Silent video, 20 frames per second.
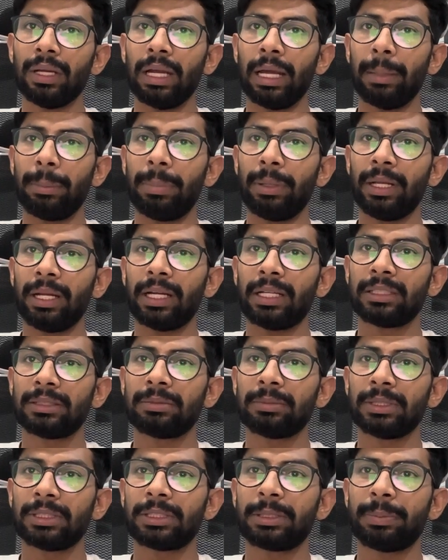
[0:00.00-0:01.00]
Applicants
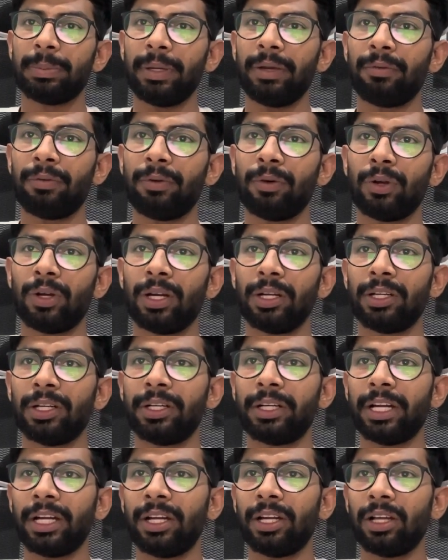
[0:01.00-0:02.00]
must pay
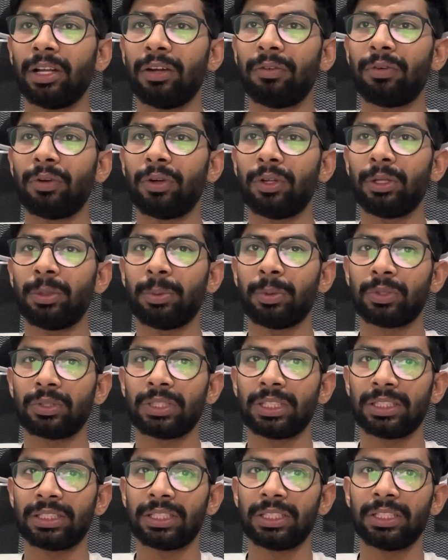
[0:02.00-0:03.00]
$410 for the
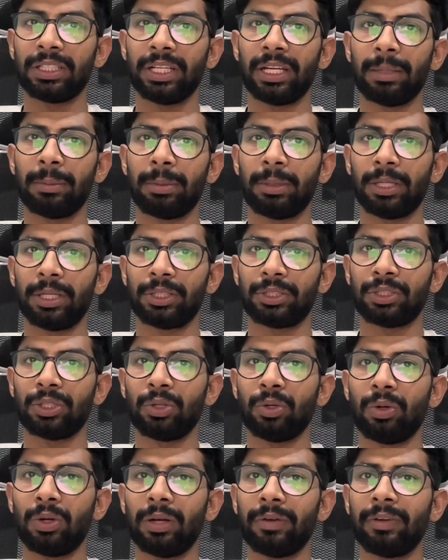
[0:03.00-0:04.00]
processing their application.
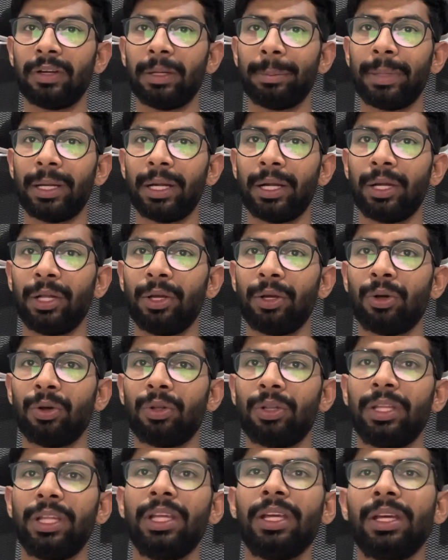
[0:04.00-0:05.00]
However, depending
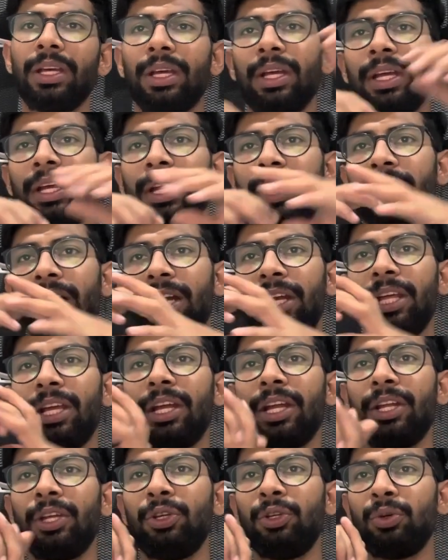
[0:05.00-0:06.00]
on the
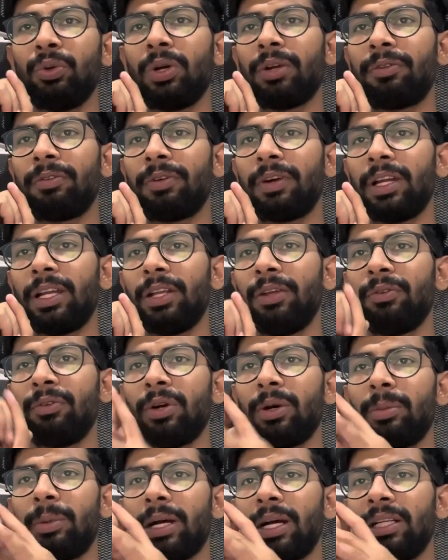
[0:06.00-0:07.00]
category you are filing
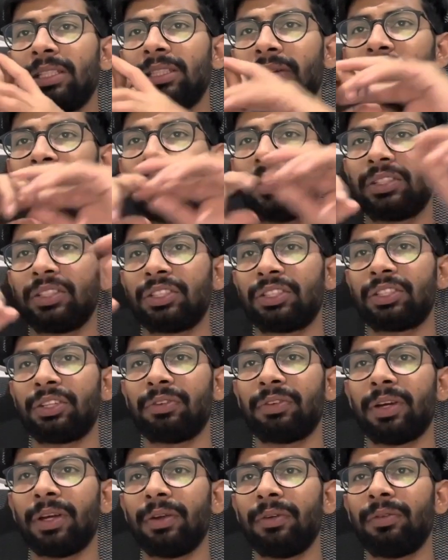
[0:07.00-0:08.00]
form
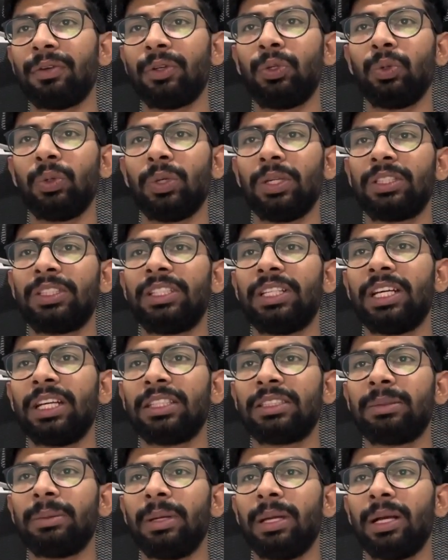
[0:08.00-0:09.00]
I-765,
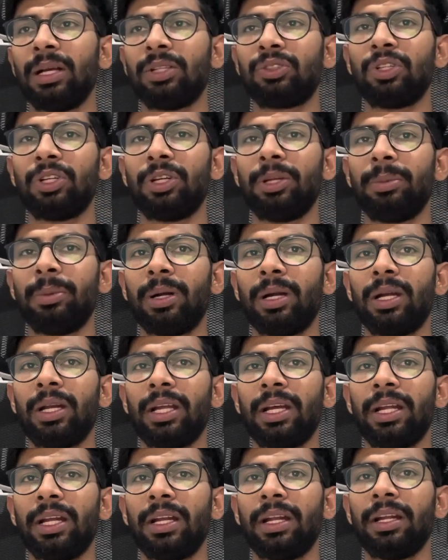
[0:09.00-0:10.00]
USCIS may also demand
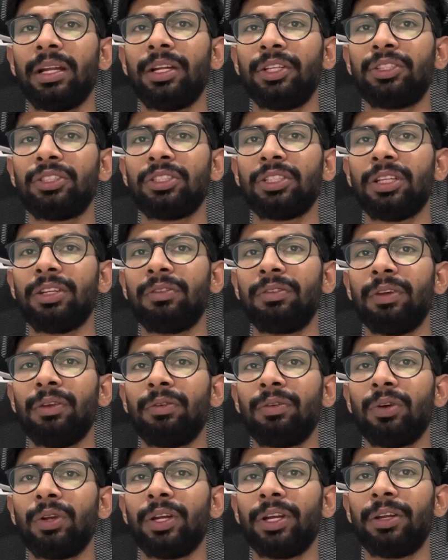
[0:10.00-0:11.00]
an additional fee
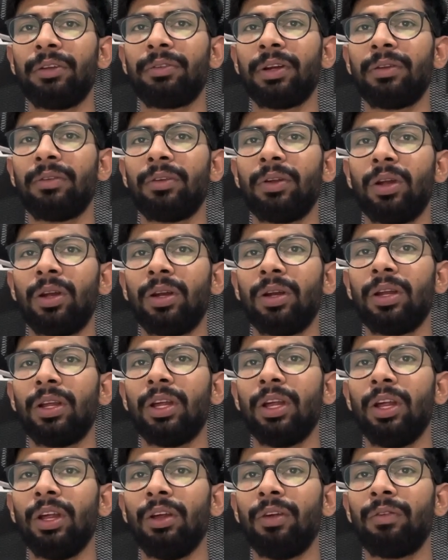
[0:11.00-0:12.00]
for $85
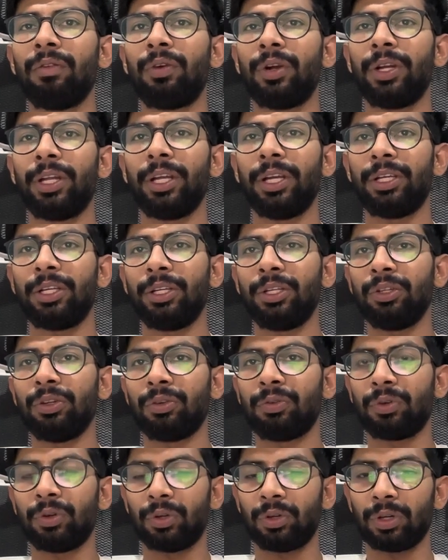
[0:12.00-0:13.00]
for taking your
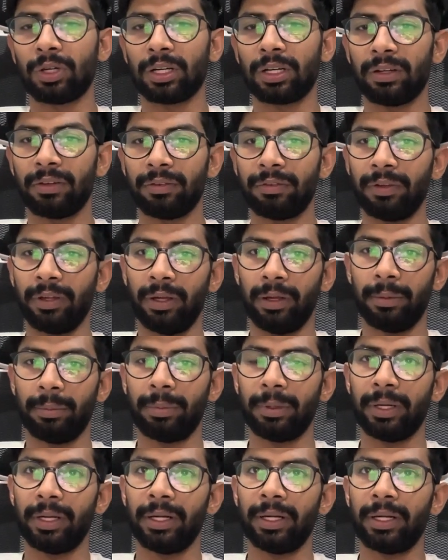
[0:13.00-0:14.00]
photograph,
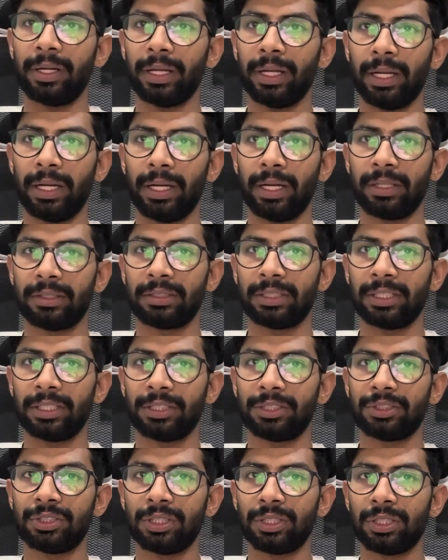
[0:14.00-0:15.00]
fingerprint, and
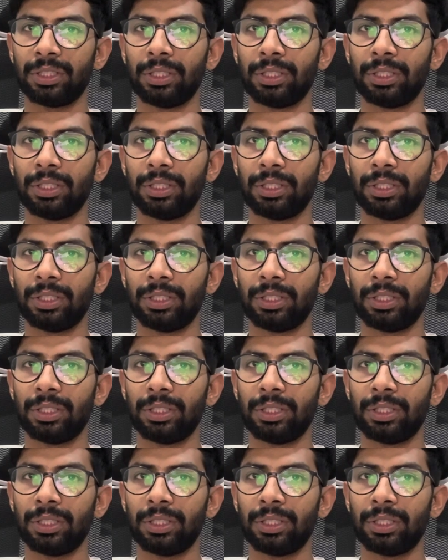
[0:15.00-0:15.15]
signature.